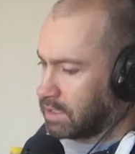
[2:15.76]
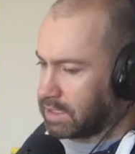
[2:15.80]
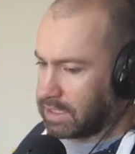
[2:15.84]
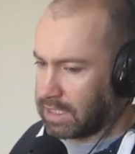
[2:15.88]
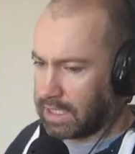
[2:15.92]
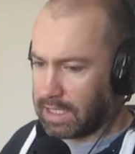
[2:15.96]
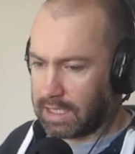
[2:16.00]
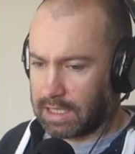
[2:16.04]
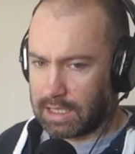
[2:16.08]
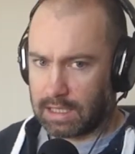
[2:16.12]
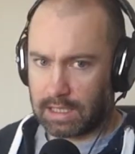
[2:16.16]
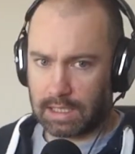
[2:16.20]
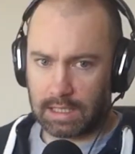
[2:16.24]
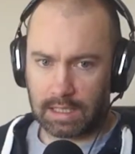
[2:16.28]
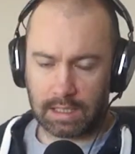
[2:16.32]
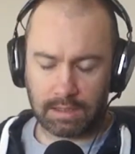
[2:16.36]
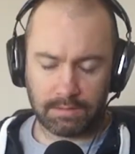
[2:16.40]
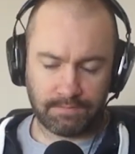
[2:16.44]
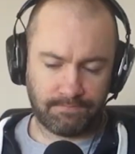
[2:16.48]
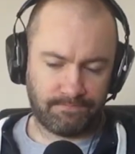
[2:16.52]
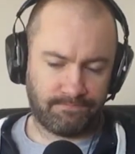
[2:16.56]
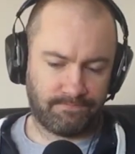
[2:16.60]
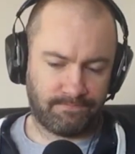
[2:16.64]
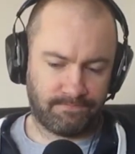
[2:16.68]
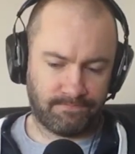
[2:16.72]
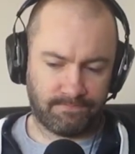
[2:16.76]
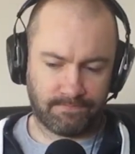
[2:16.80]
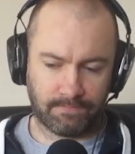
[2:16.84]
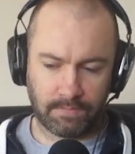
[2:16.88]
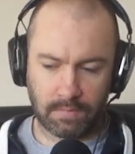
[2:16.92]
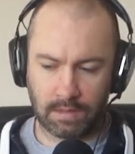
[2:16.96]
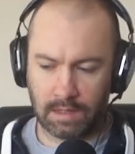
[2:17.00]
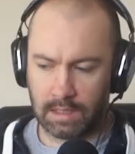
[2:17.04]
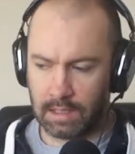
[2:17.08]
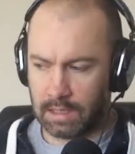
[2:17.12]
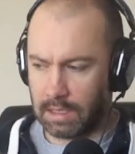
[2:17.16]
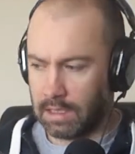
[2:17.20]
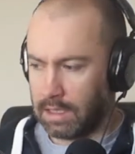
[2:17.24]
say,
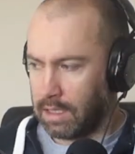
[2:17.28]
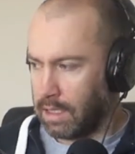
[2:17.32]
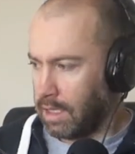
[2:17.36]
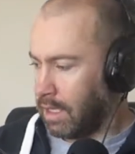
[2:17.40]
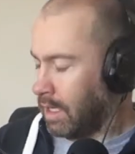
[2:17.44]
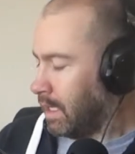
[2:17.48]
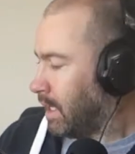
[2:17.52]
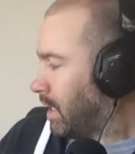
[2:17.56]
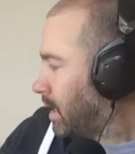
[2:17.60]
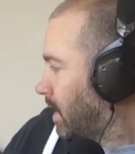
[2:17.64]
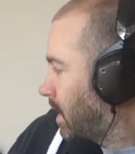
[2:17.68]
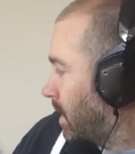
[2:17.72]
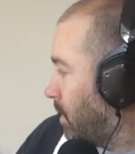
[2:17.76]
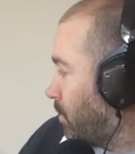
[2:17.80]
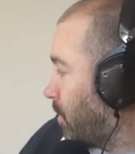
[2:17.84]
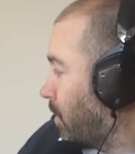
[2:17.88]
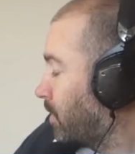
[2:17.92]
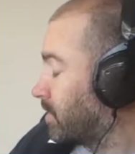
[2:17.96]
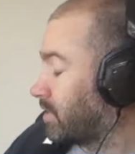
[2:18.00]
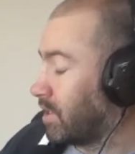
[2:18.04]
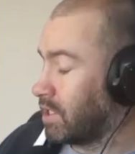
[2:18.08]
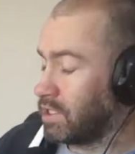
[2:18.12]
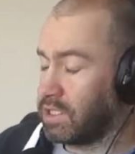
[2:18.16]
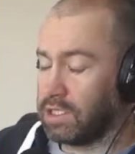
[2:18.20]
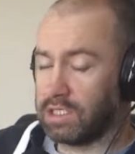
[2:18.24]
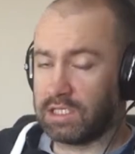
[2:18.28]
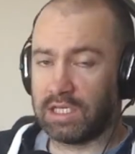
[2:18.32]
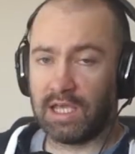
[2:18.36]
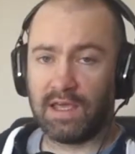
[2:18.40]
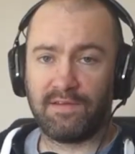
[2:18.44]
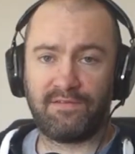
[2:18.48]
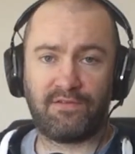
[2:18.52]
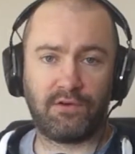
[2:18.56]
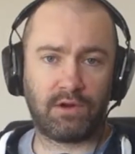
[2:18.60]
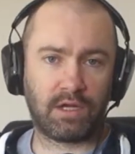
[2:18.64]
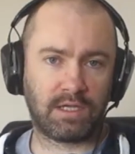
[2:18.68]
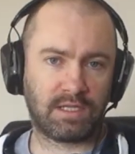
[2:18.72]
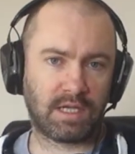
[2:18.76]
well, it doesn't say,
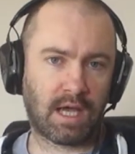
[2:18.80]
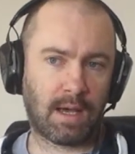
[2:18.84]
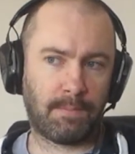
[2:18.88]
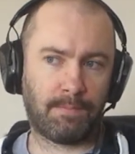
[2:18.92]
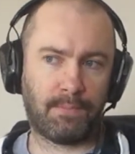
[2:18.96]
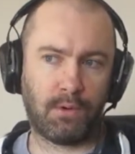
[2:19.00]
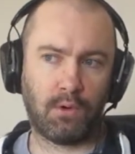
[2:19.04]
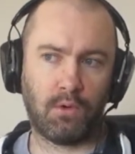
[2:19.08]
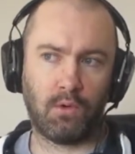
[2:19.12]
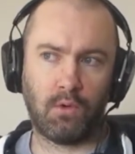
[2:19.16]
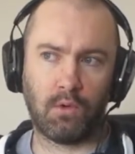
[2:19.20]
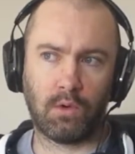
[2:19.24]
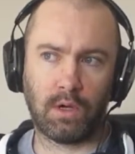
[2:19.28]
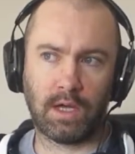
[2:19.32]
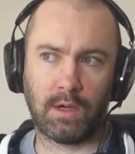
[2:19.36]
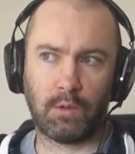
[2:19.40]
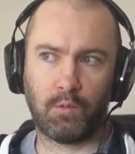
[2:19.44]
for example,